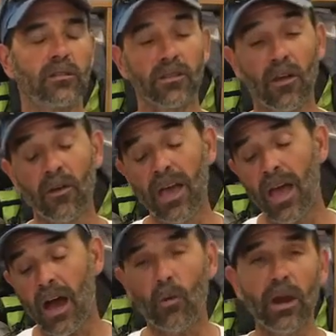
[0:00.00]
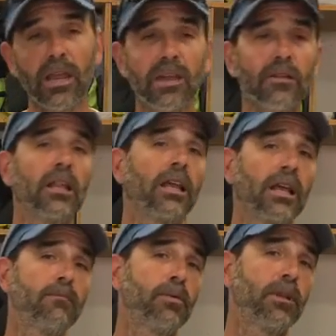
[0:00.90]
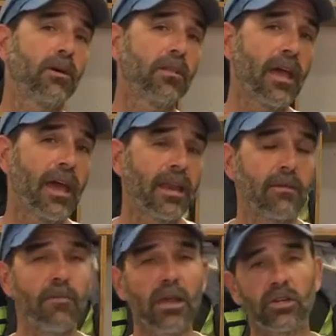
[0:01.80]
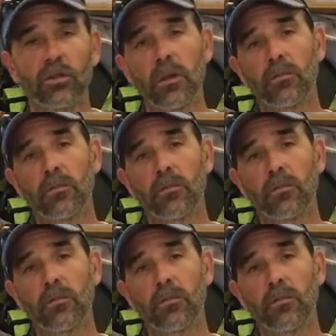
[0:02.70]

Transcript: So I want to give a little input on that and make sure that